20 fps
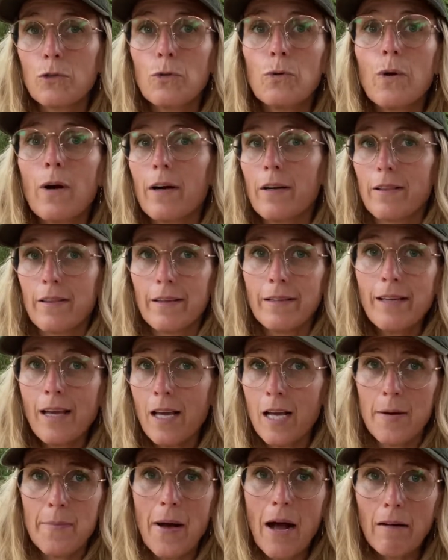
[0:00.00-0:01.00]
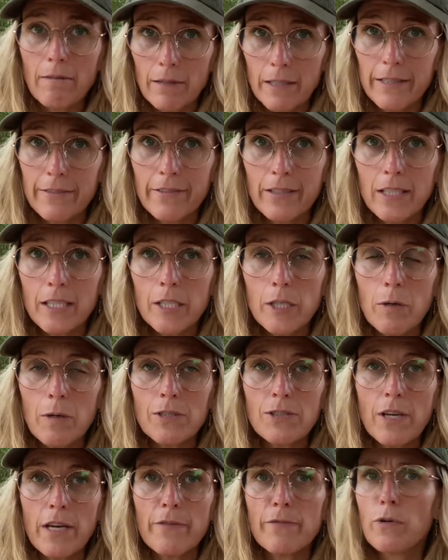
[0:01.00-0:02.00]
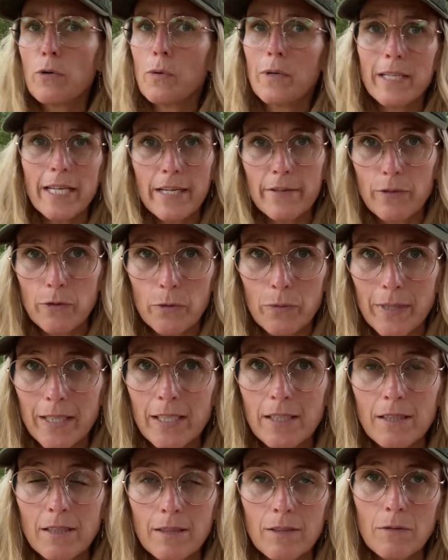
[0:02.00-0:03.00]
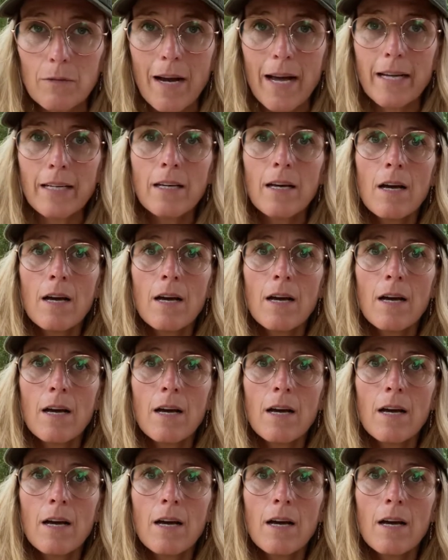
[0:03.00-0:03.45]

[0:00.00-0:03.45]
who are thinking about leaving the USA for whatever reason, right?